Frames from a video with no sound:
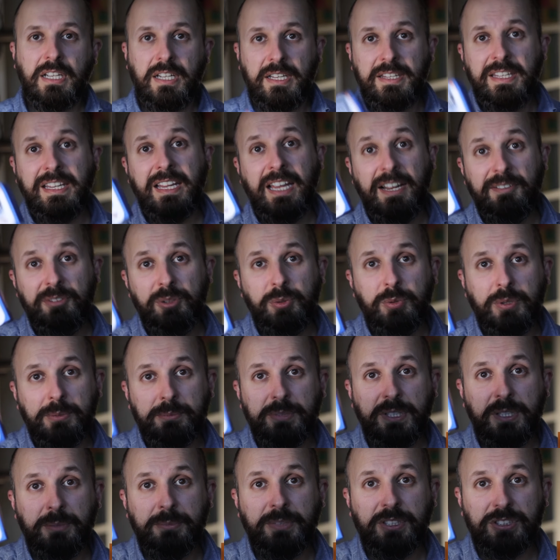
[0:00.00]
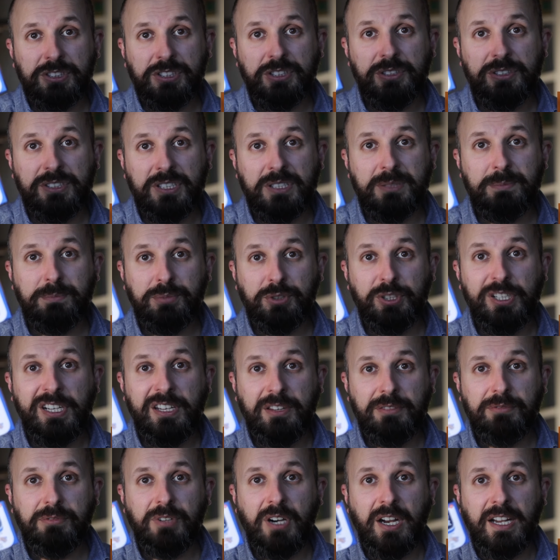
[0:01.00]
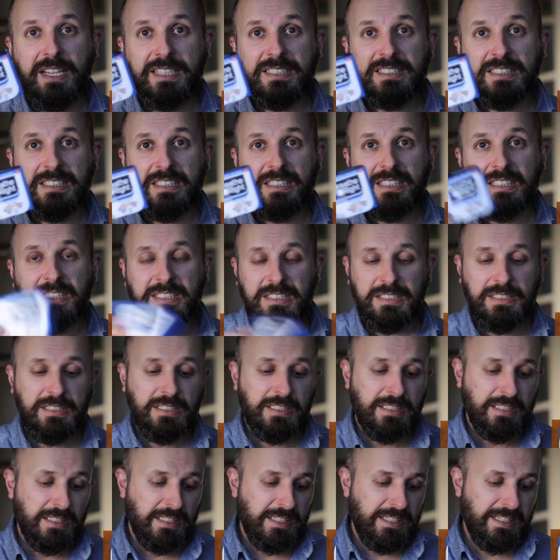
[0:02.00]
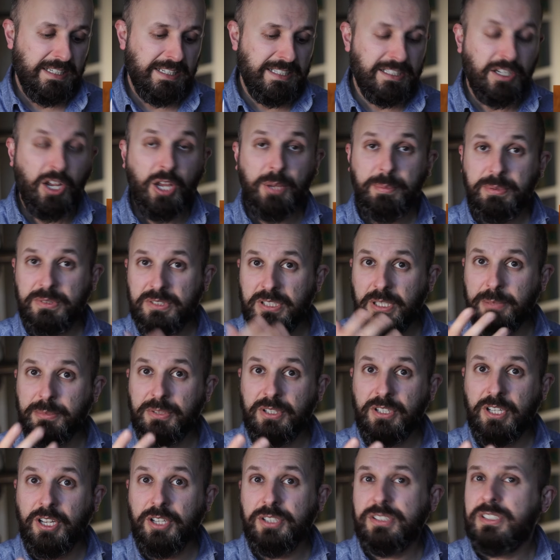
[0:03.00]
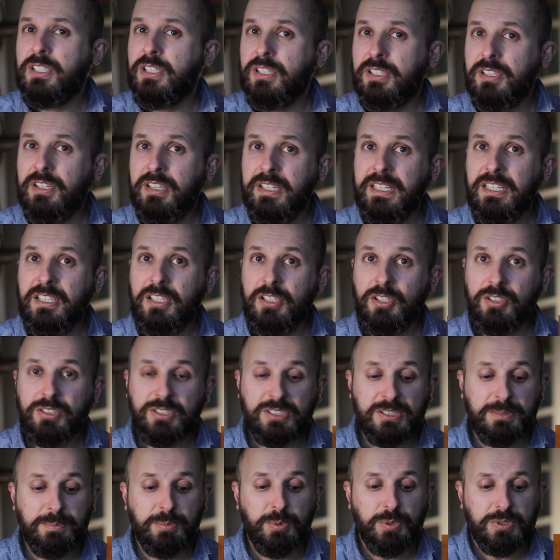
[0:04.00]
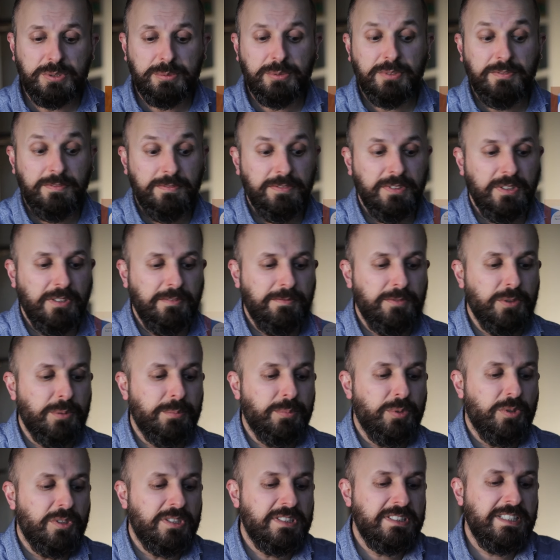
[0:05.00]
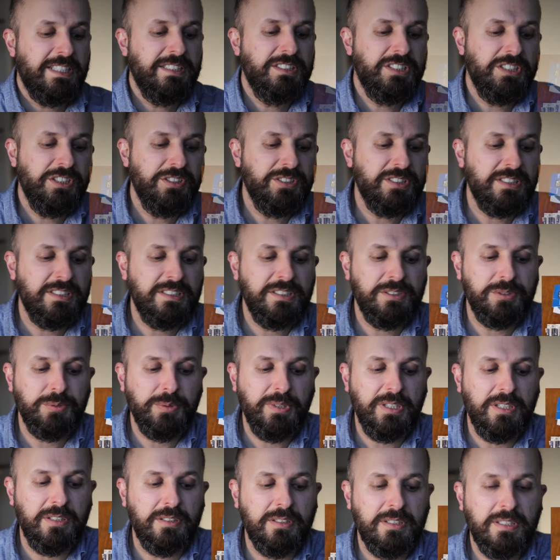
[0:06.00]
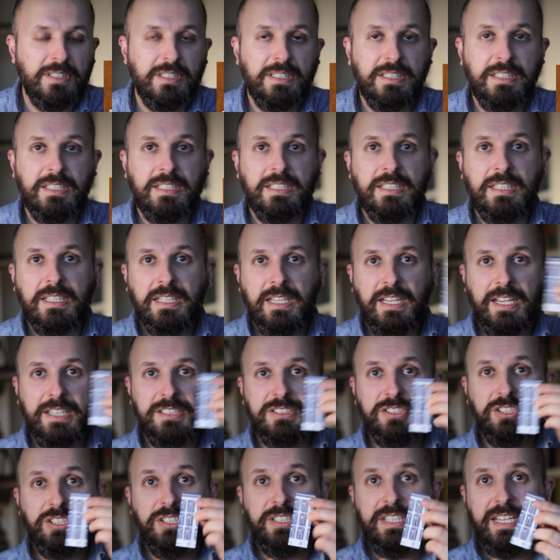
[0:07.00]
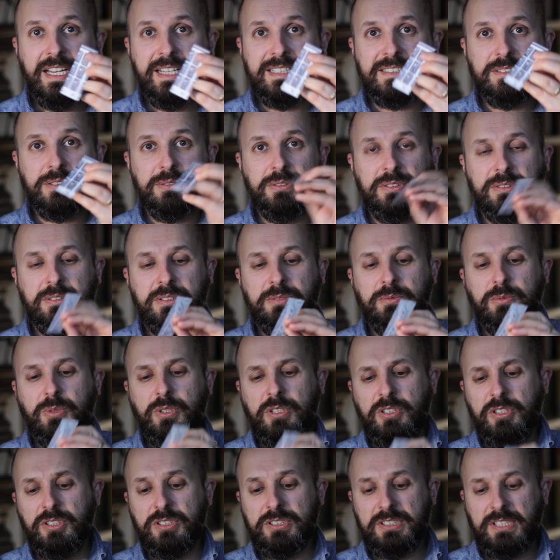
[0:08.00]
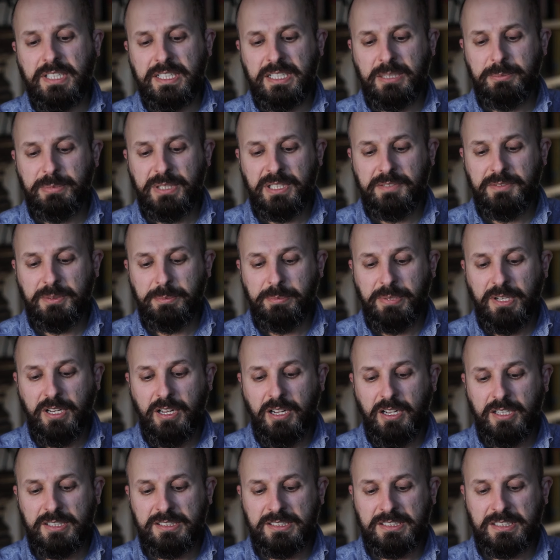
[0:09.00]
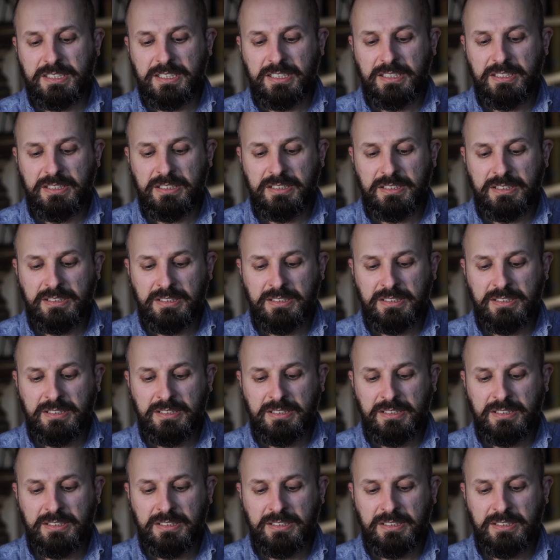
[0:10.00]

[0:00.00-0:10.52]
I think everyone pretty much uses Breathe Right. It opens up the nose, and I think a lot of sportsmen, footballers tend to use it as well. And so you get what looks like a bit of a plaster